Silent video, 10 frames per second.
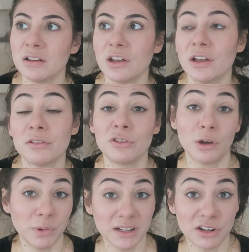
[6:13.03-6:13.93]
the
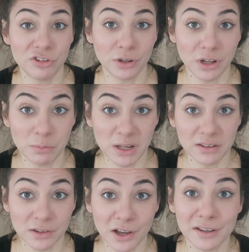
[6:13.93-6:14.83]
topic that shall not be
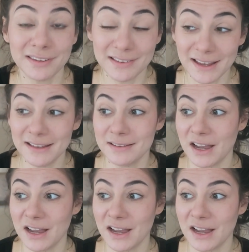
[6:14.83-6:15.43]
discussed is